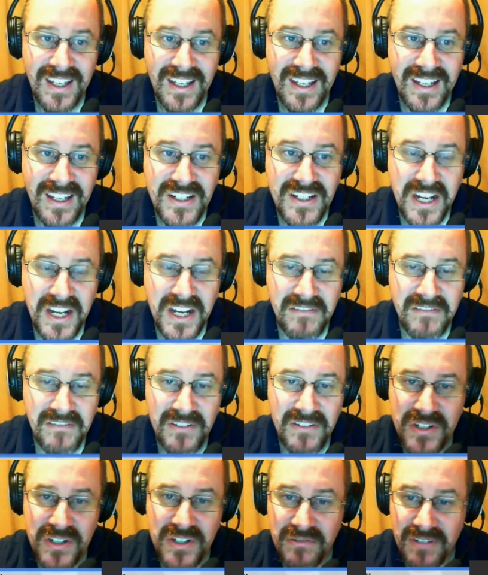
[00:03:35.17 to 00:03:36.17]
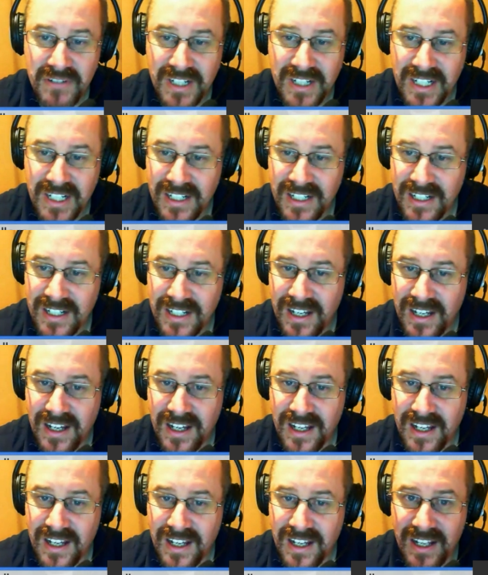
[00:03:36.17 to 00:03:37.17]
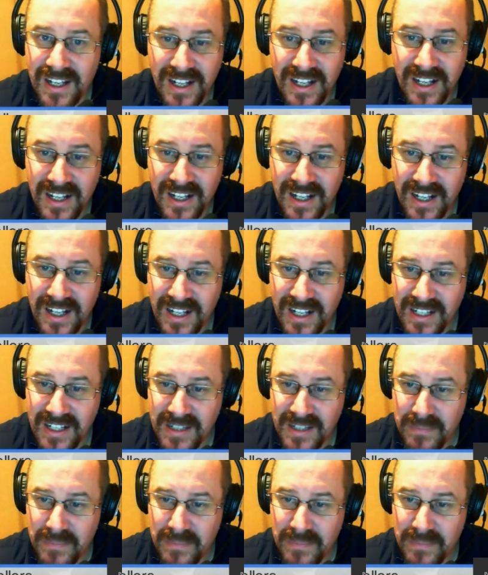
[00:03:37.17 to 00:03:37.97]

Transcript: share on screen the